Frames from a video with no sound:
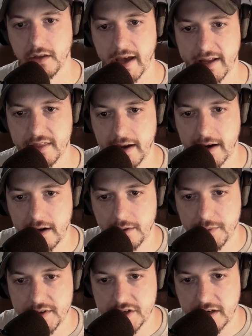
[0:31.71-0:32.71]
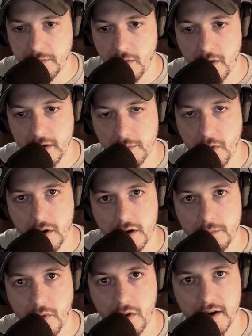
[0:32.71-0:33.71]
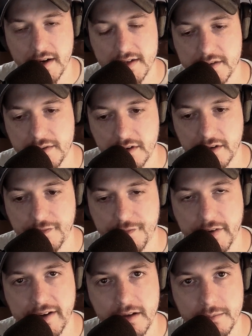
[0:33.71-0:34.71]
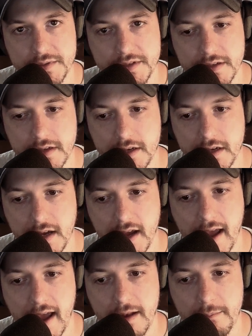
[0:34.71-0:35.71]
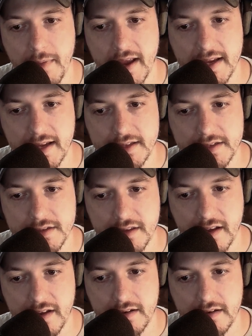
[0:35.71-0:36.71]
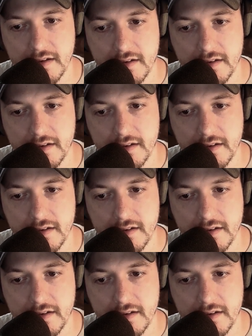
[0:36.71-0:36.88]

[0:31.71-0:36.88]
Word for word: like they're reaching more and more and more into your freedoms and making it so that,